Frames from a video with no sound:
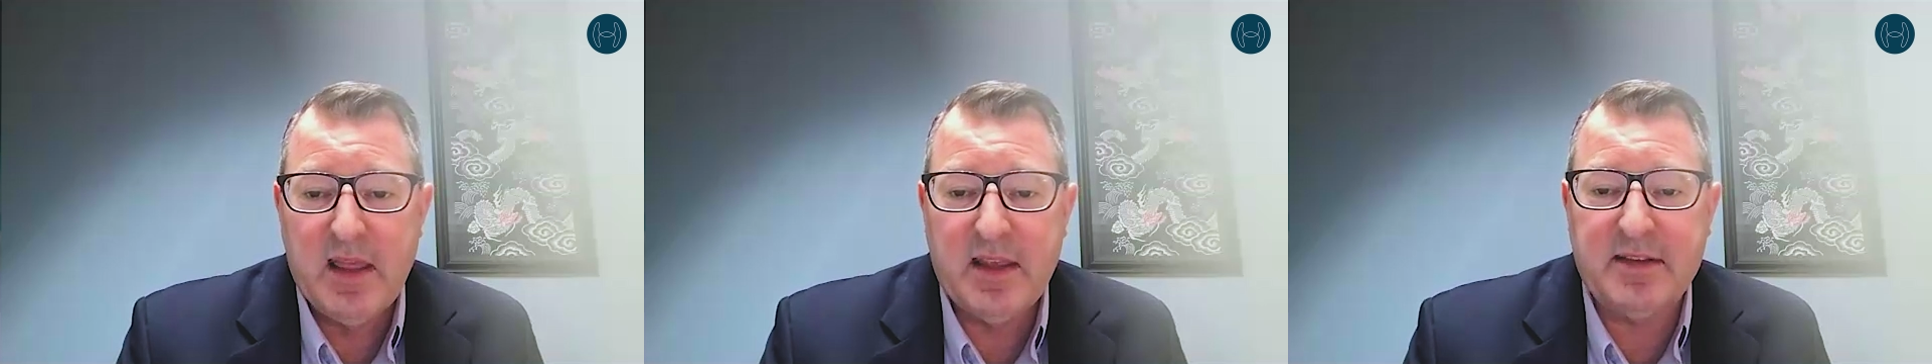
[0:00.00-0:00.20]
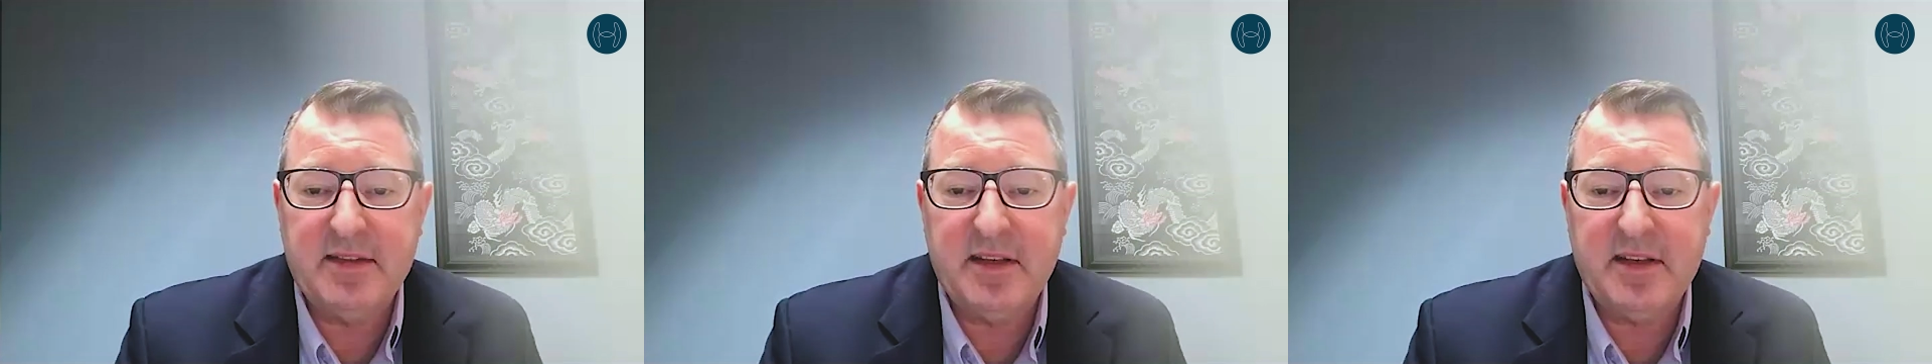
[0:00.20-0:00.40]

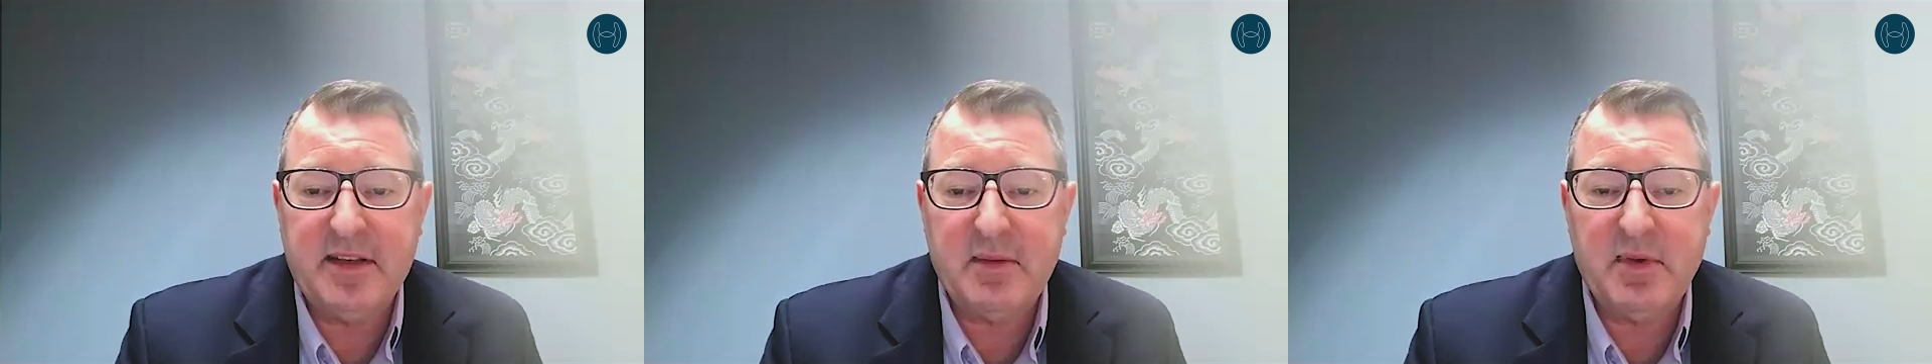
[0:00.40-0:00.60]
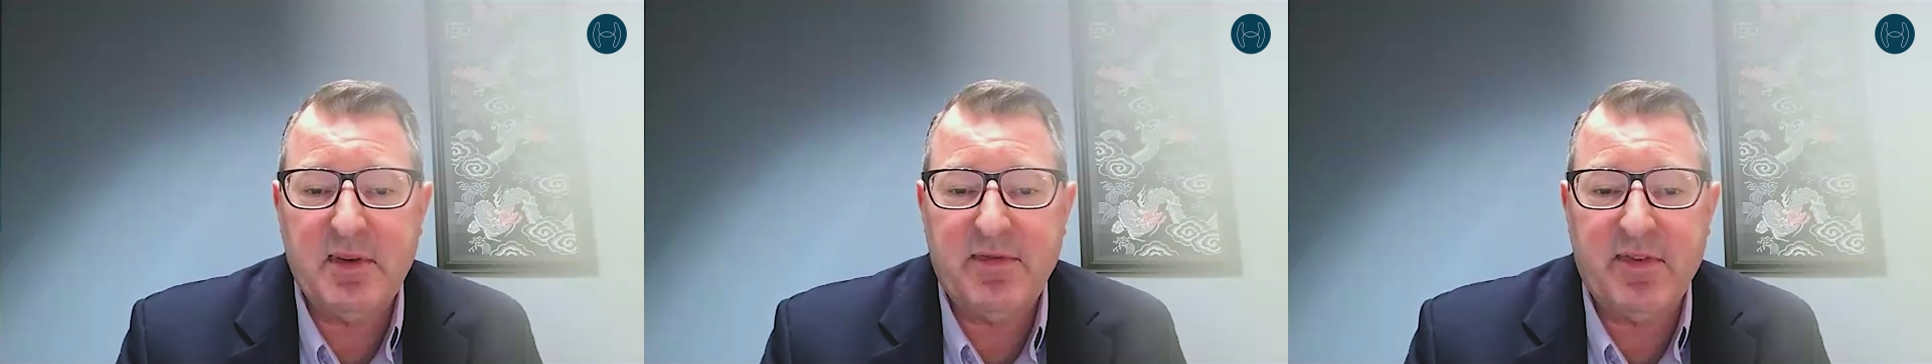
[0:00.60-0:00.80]
the
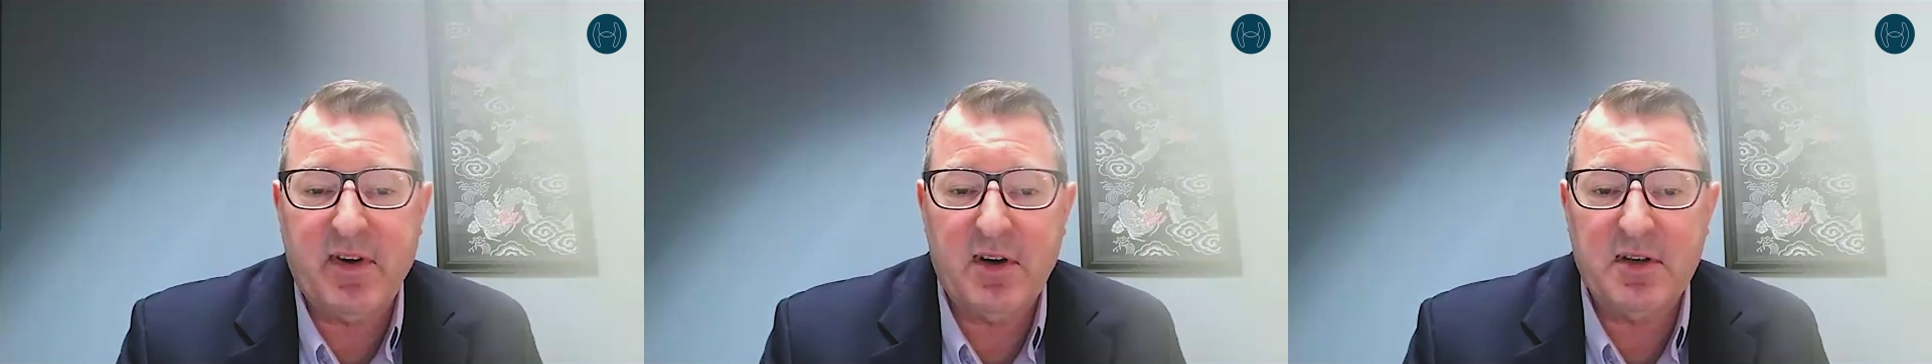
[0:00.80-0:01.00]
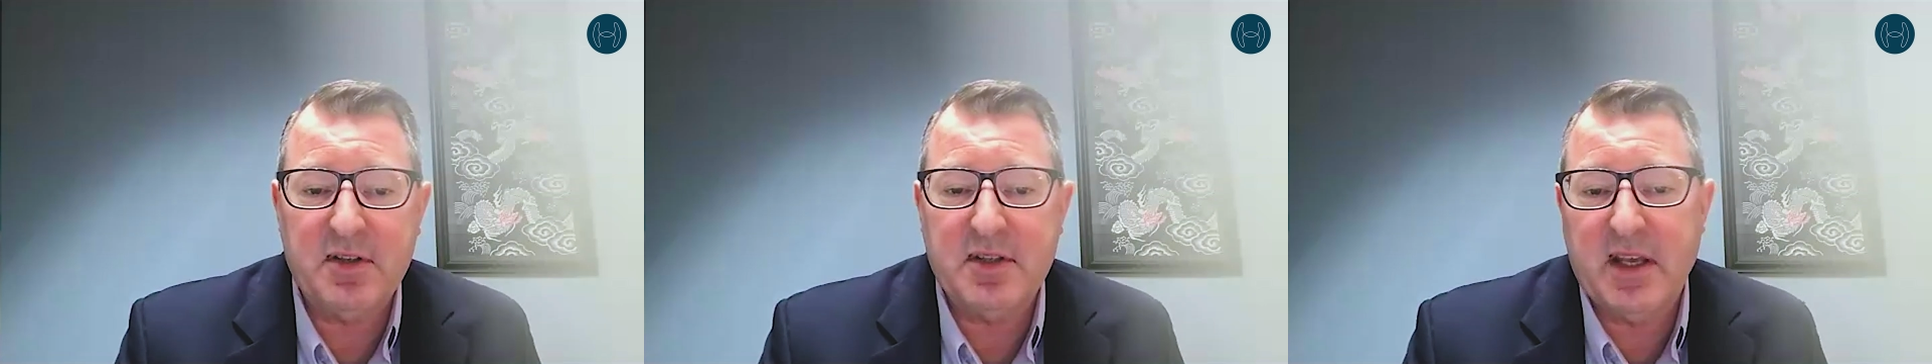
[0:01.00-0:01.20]
system
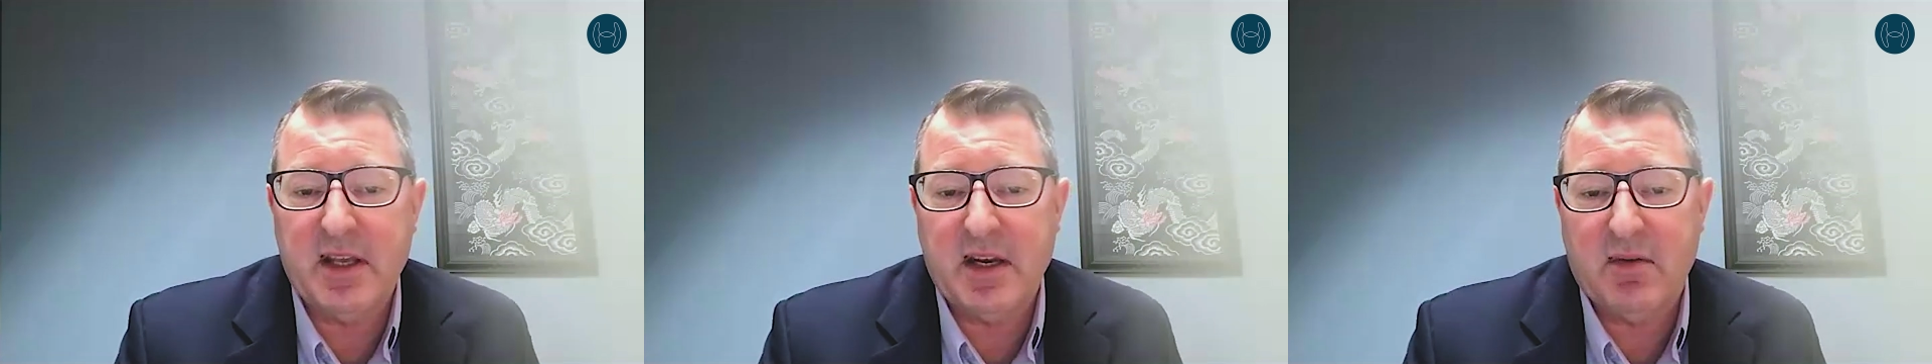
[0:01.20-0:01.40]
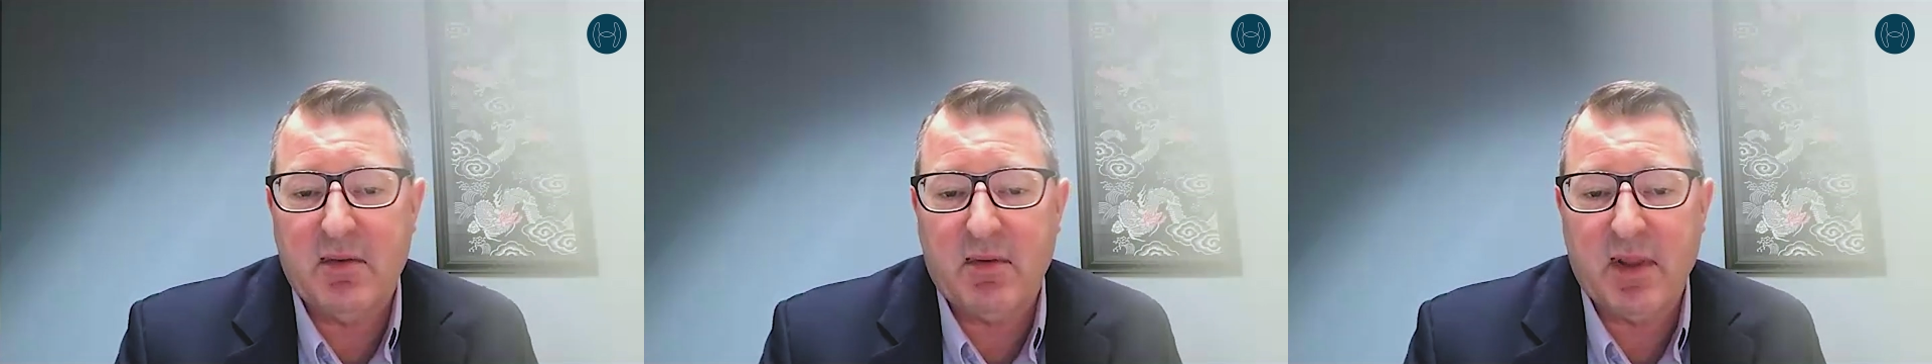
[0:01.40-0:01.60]
infers
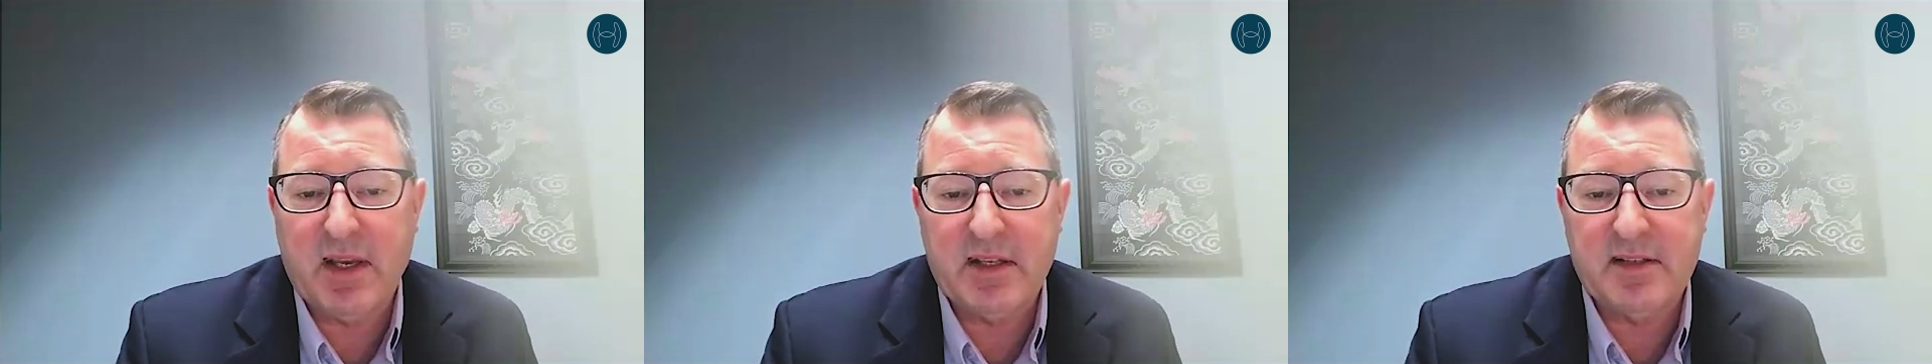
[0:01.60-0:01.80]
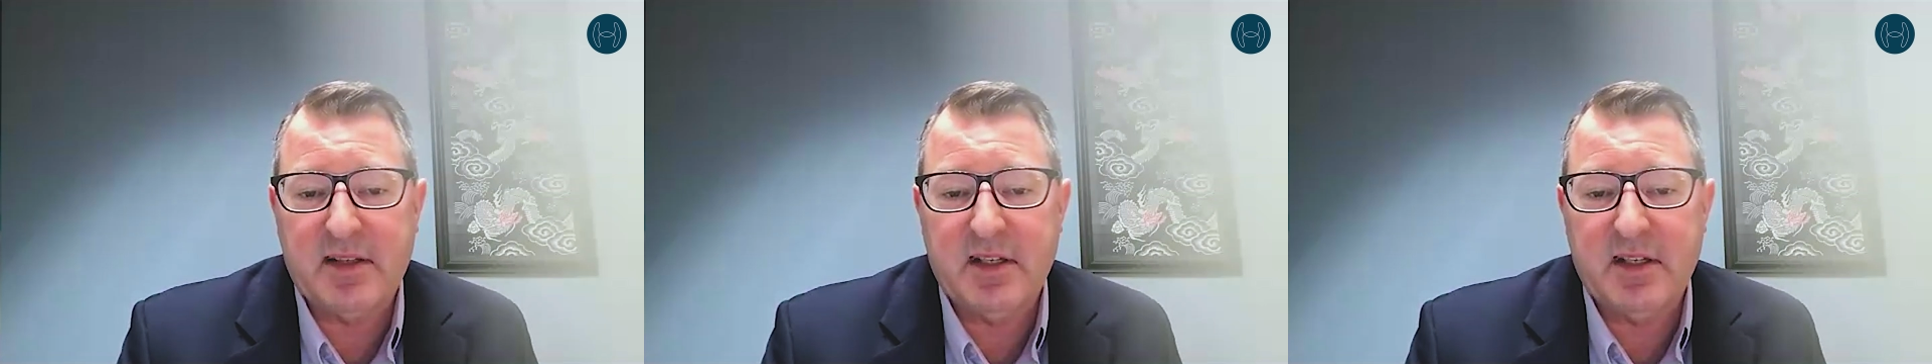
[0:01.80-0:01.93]
that it relates